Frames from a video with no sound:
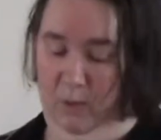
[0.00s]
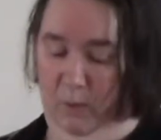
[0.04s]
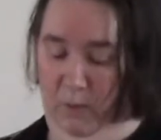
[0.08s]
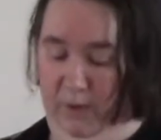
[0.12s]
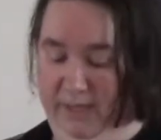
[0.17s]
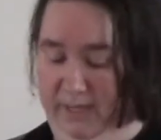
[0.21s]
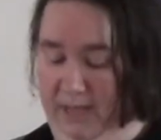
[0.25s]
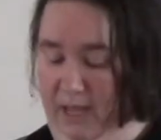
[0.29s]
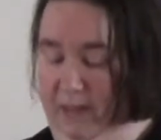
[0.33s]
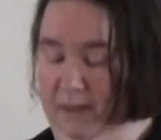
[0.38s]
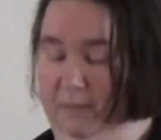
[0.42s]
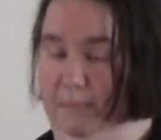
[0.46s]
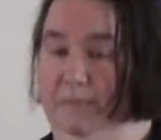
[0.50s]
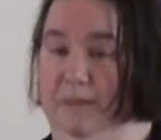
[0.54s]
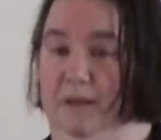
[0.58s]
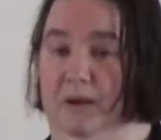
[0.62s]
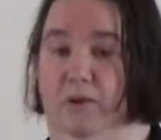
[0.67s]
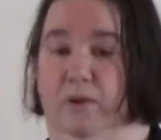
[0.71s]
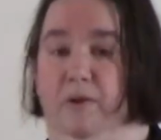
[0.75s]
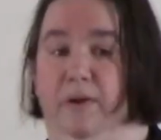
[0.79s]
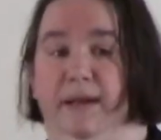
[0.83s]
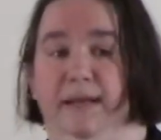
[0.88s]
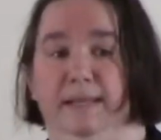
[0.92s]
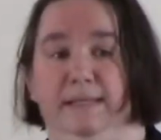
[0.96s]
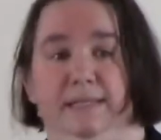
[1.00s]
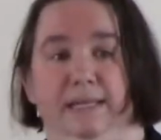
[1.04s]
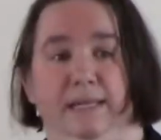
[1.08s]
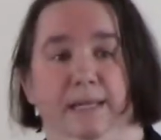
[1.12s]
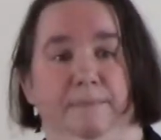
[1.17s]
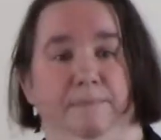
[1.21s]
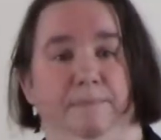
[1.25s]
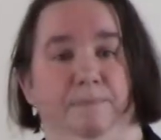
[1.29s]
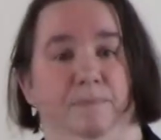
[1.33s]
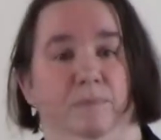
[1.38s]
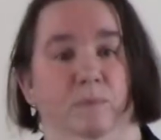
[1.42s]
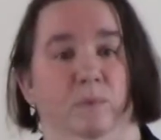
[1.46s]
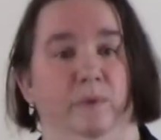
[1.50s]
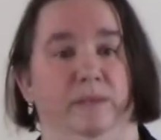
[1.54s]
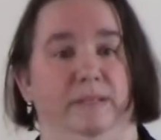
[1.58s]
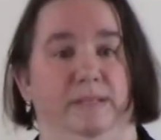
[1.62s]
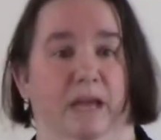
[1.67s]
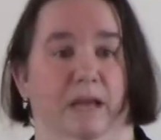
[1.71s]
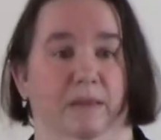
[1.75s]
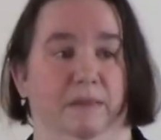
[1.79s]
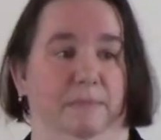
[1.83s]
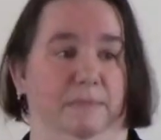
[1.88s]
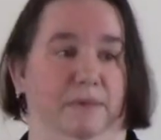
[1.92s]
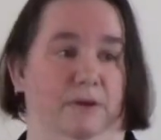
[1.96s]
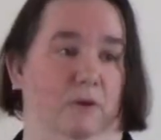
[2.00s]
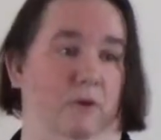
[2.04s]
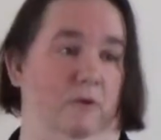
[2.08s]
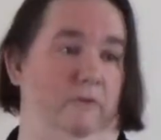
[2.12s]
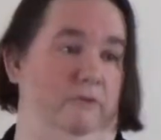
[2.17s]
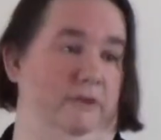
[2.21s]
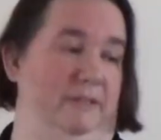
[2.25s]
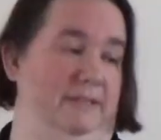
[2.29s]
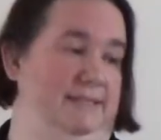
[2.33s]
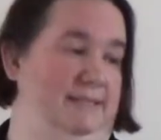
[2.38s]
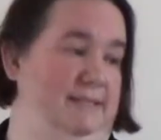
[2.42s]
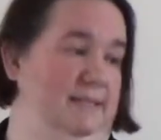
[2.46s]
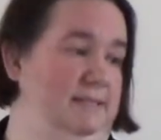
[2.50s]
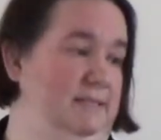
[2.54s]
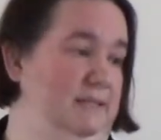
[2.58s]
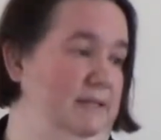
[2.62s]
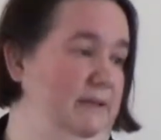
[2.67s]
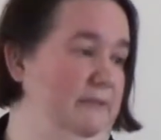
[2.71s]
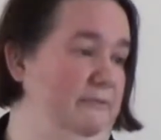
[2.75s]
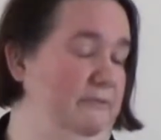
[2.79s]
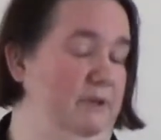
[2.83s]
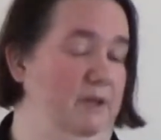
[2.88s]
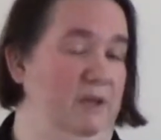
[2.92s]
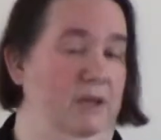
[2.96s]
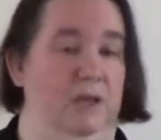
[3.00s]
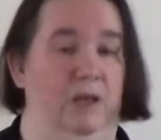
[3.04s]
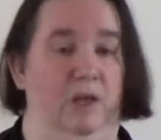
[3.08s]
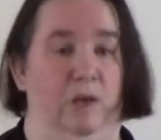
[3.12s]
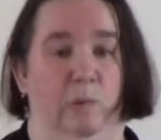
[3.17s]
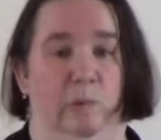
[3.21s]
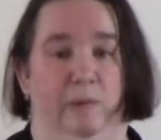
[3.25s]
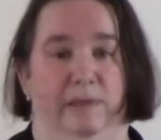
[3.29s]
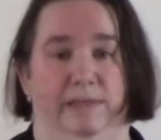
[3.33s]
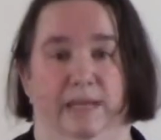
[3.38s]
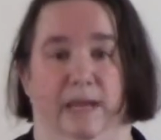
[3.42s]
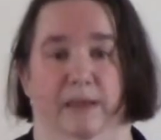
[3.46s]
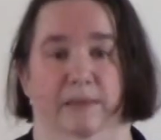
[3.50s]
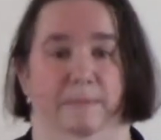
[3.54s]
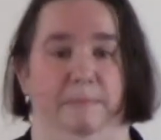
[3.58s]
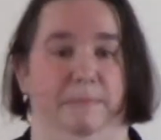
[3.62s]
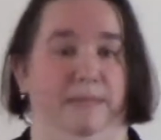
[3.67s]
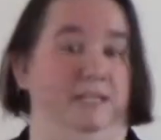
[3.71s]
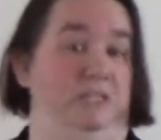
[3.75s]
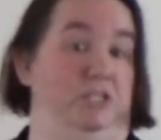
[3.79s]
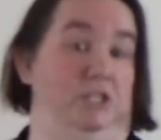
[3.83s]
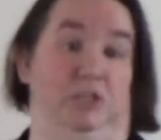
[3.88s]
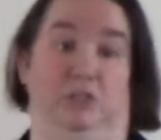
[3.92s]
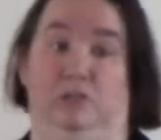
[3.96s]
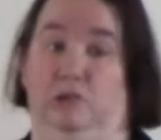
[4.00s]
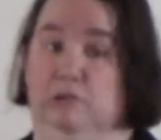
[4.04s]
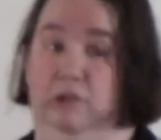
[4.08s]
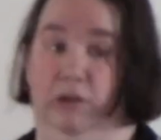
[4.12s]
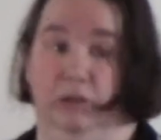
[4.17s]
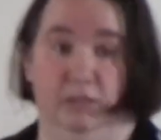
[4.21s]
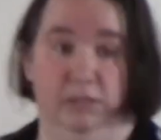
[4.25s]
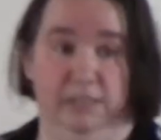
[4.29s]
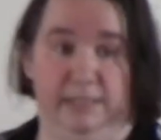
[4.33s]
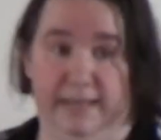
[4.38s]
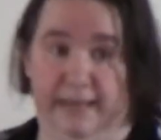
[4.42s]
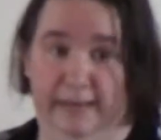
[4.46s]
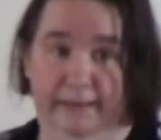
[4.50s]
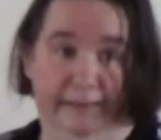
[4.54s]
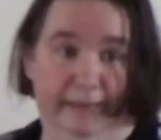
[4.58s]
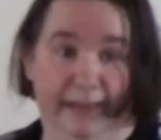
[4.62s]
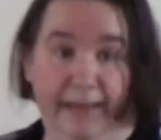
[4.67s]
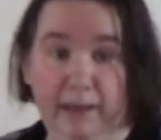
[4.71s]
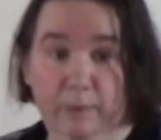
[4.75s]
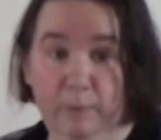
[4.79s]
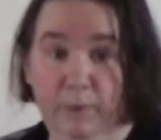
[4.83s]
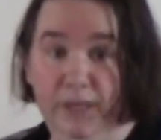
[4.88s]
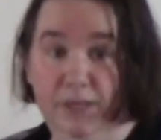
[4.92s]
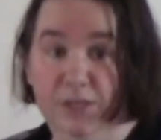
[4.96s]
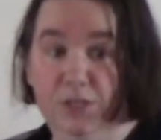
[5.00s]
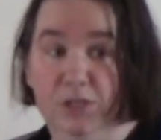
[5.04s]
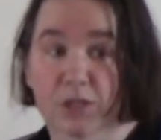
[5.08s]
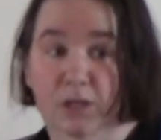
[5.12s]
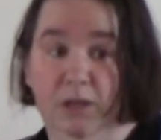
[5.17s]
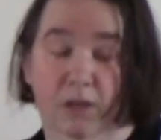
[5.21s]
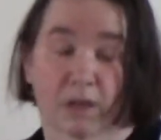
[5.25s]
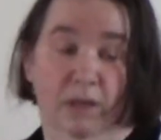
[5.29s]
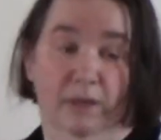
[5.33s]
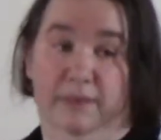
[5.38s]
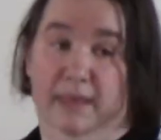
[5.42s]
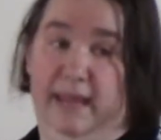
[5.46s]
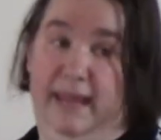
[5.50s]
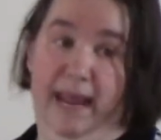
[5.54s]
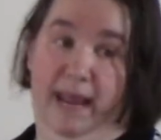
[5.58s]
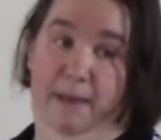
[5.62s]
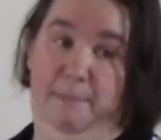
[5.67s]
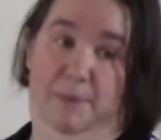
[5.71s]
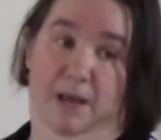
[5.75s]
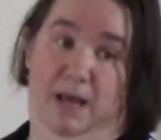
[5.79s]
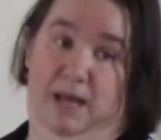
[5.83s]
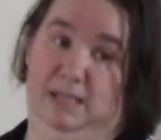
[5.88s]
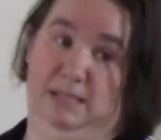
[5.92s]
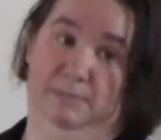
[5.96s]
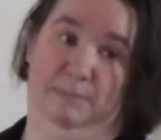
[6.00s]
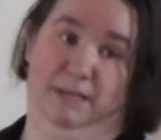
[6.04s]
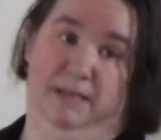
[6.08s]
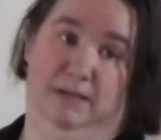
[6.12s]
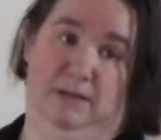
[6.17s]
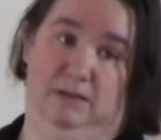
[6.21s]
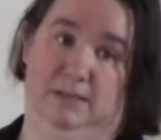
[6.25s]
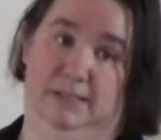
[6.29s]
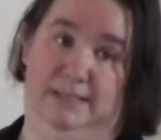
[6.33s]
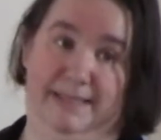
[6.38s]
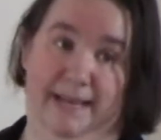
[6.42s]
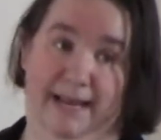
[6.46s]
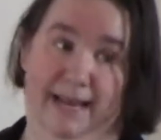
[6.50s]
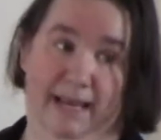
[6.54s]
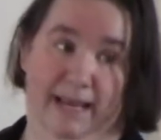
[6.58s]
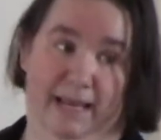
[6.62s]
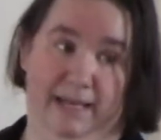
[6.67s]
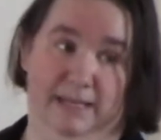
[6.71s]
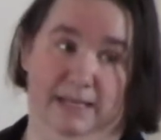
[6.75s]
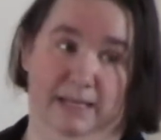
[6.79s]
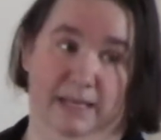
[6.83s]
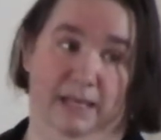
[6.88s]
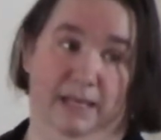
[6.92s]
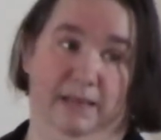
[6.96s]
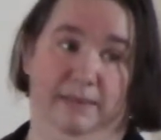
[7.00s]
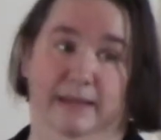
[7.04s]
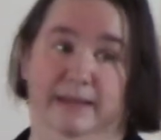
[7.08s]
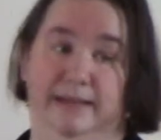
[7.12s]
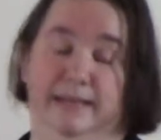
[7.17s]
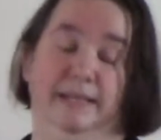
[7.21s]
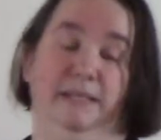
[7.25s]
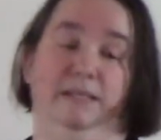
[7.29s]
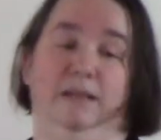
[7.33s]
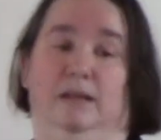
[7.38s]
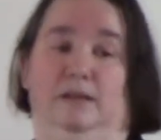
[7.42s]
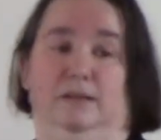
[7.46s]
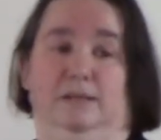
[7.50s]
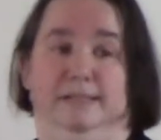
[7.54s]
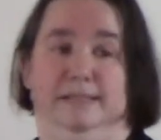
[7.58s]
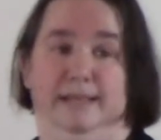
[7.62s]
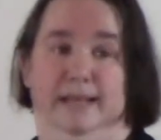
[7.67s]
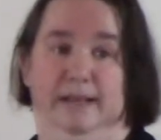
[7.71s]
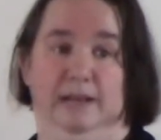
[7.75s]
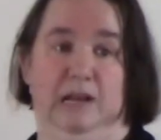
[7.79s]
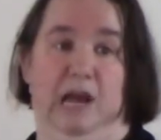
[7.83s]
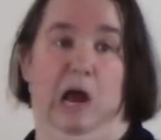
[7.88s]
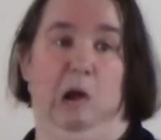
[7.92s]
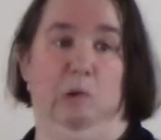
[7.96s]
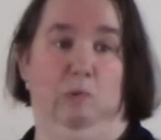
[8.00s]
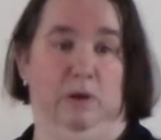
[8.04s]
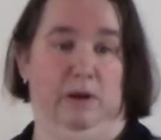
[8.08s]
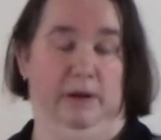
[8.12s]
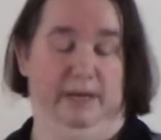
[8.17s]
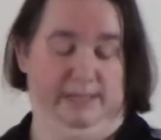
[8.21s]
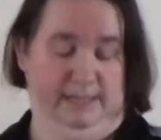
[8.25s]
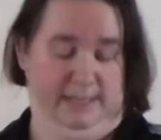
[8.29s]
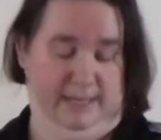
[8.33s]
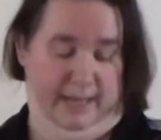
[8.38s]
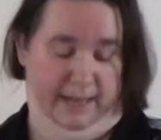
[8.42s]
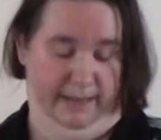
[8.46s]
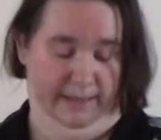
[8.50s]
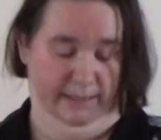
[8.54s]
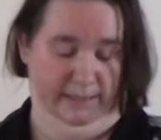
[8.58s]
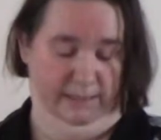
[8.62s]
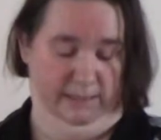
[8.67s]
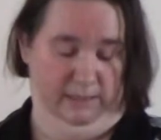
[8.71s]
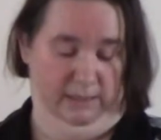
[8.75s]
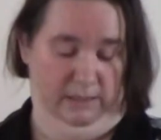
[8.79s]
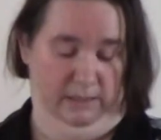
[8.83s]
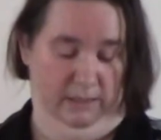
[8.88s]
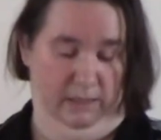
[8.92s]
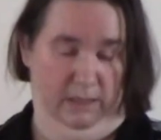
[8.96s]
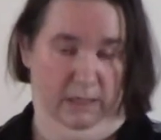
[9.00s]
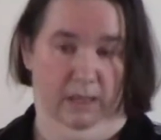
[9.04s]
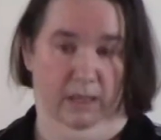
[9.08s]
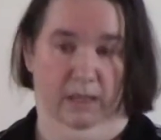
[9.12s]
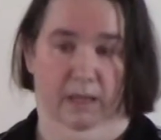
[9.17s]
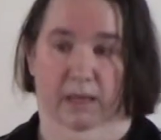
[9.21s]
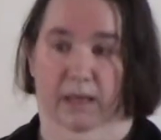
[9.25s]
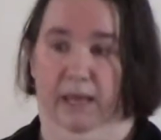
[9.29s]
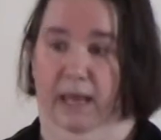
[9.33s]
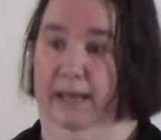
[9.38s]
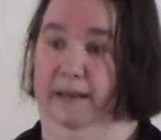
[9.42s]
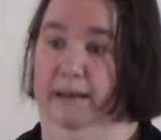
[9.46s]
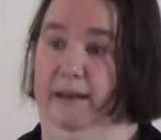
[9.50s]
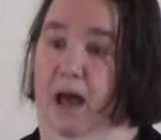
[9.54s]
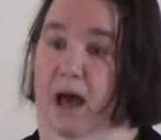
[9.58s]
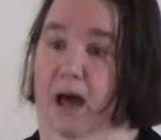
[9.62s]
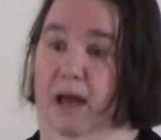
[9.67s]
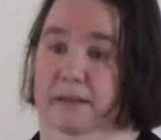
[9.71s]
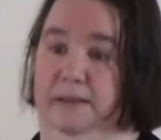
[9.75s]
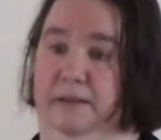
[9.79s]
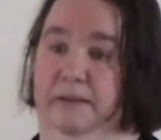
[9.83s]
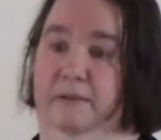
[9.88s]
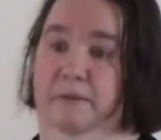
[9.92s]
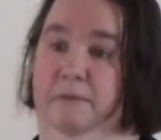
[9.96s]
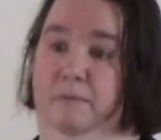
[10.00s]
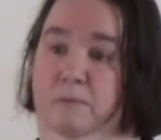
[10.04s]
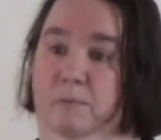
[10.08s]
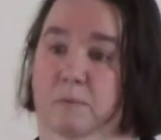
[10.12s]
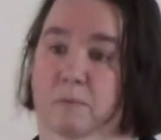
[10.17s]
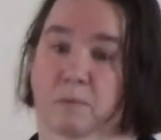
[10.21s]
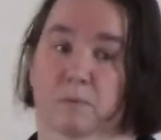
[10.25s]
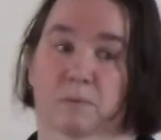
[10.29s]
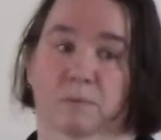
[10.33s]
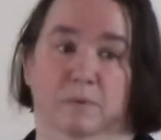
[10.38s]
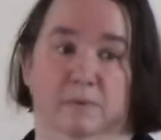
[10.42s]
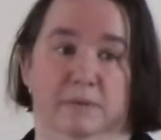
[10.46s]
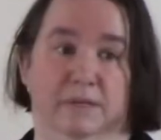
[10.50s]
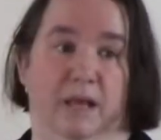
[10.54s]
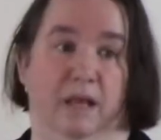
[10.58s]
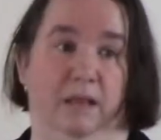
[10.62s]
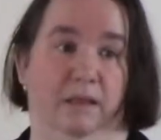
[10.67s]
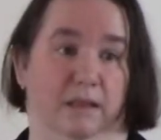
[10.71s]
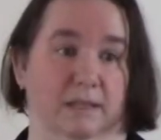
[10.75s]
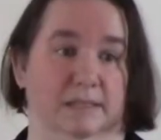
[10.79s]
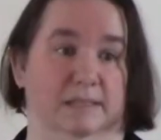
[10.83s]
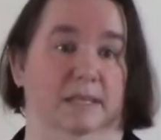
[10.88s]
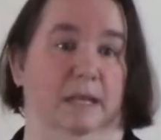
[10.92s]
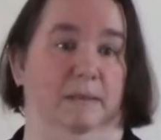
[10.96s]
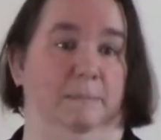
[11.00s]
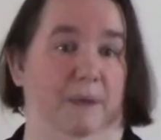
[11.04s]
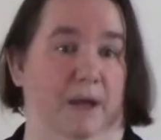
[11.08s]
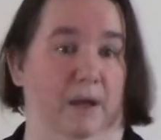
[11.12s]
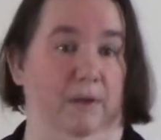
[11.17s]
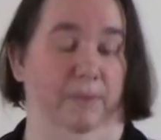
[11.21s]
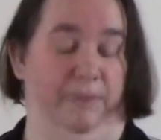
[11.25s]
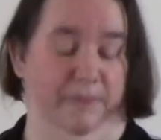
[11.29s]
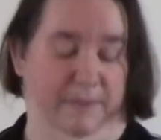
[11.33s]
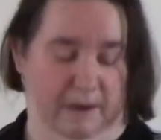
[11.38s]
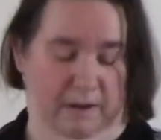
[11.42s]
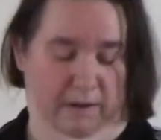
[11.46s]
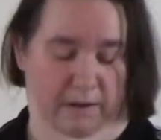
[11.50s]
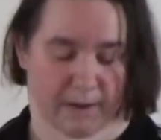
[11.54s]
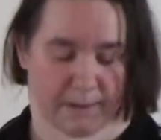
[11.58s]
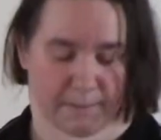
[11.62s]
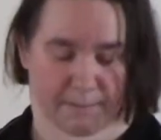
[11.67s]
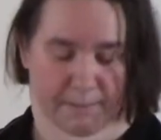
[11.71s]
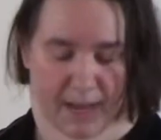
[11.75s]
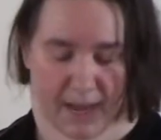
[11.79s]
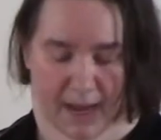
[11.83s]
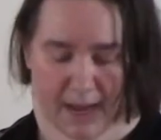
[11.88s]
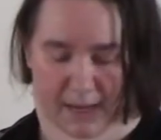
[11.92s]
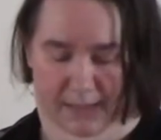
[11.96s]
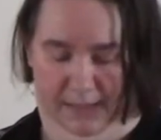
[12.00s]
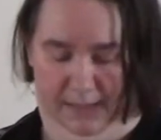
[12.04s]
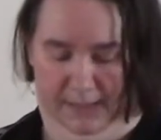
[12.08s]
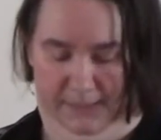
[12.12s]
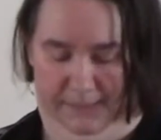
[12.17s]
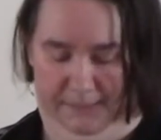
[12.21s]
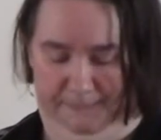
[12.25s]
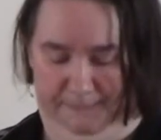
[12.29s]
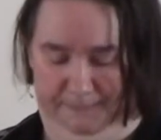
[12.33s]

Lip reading: We tell them they're crazy, we tell them they're overly sensitive, we tell them they just don't understand language, they can't possibly understand, they need to understand our intent and not tell us about their impact.